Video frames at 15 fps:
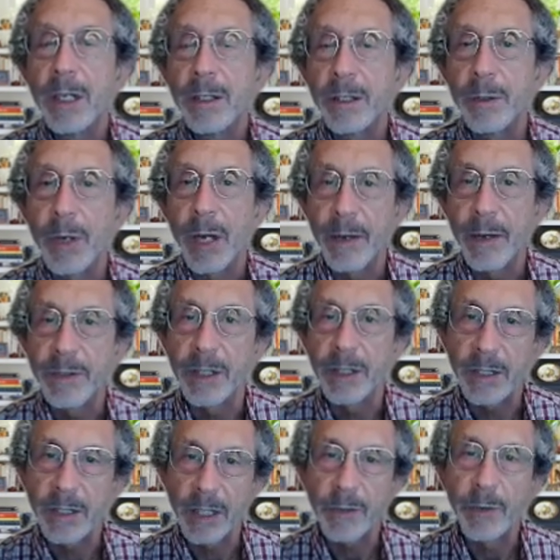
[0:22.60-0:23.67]
to have a
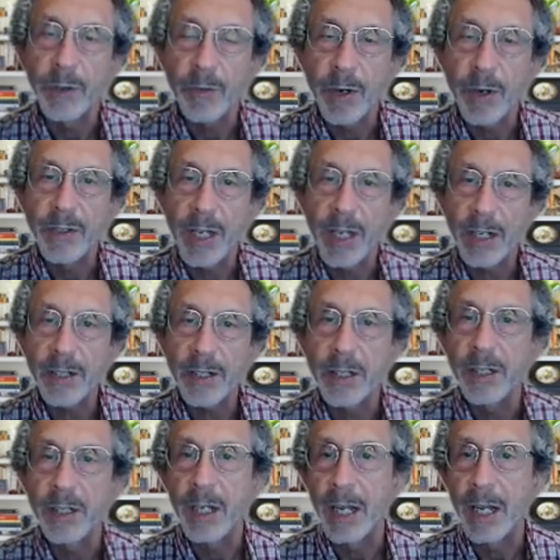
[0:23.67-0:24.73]
successful
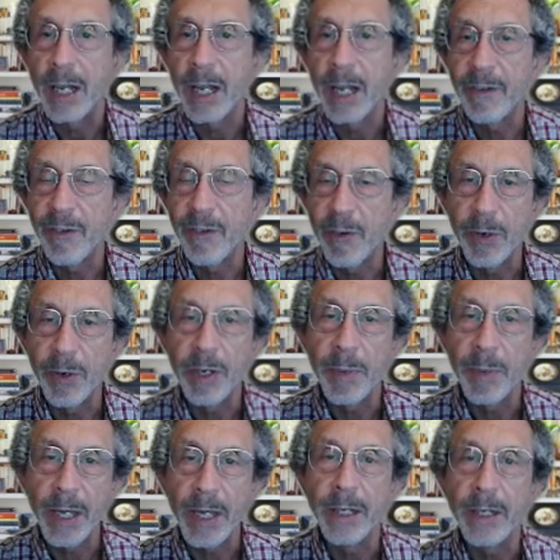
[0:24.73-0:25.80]
transaction and have everybody
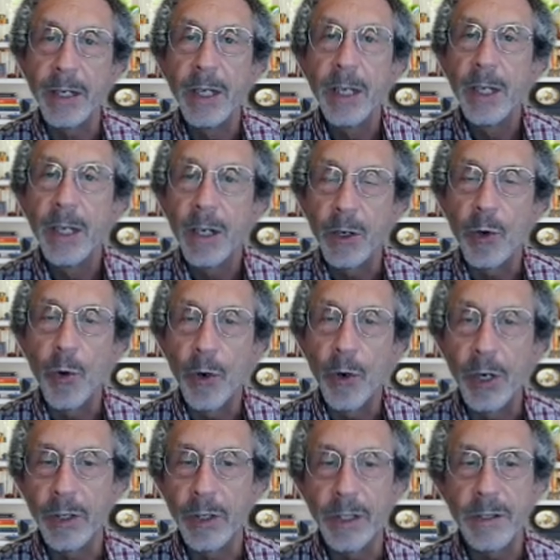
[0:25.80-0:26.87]
paid
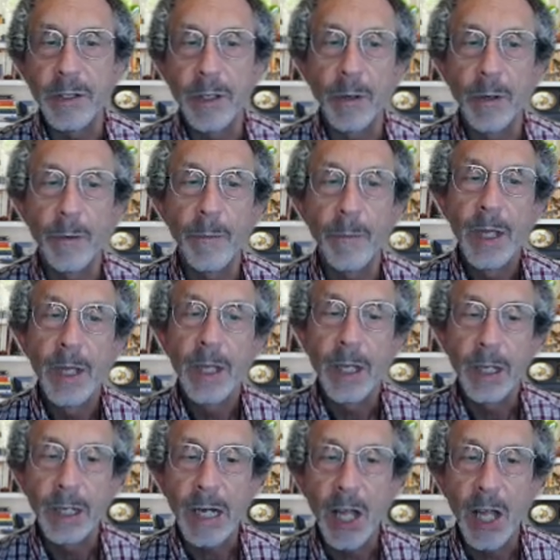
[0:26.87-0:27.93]
accordingly. So
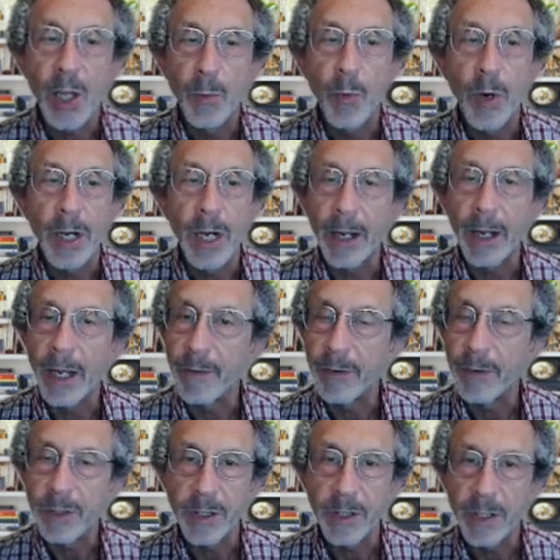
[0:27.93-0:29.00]
in column 1, I have
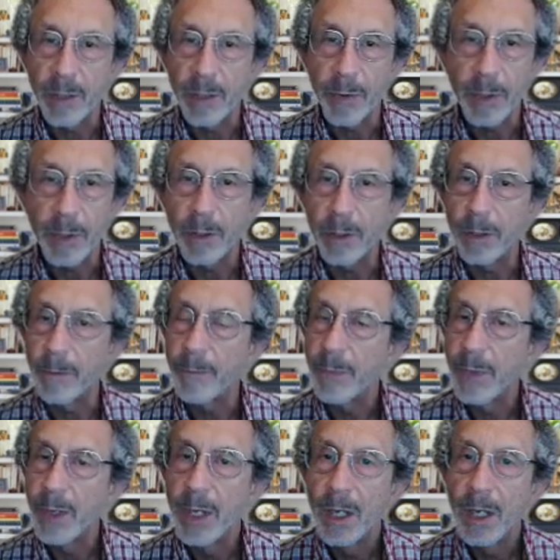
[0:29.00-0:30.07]
just a typical
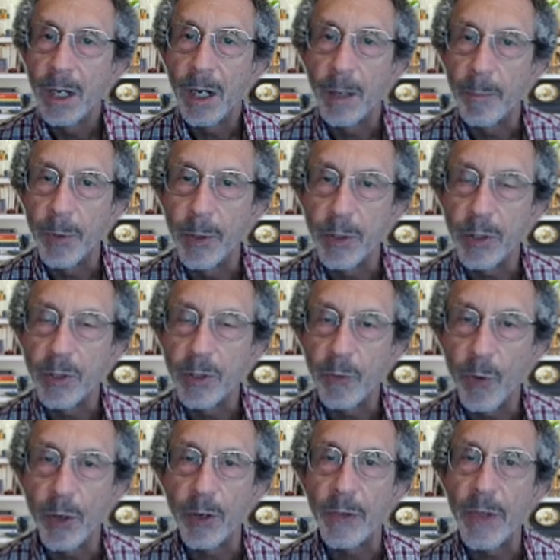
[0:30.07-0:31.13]
purchase
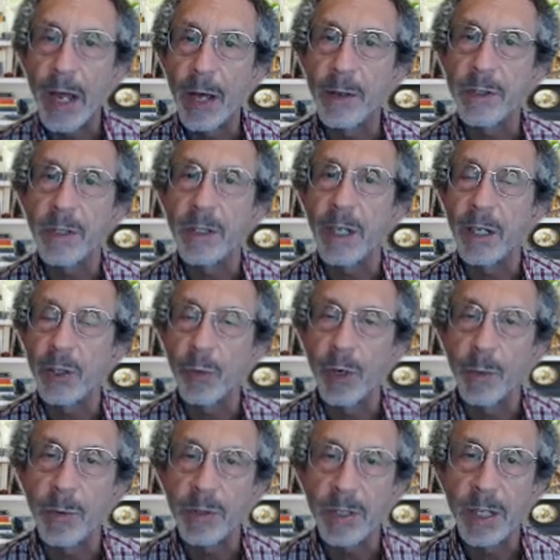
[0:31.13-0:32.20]
$400,000 at
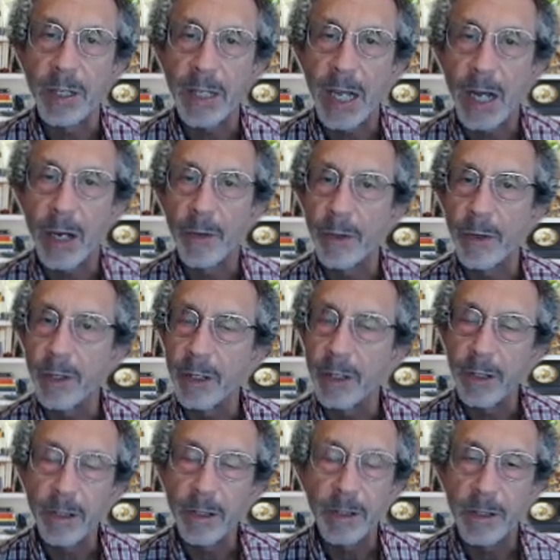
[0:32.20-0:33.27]
20% down.
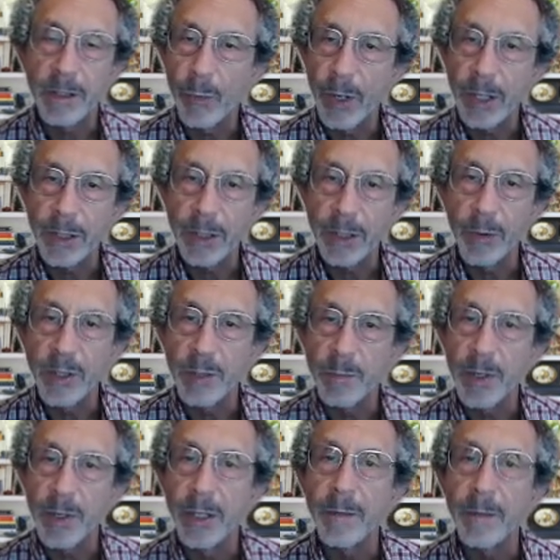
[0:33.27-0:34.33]
This is the way it's always
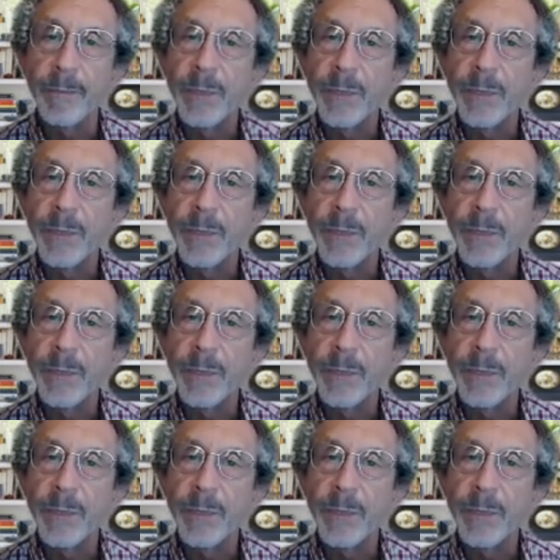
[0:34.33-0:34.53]
been.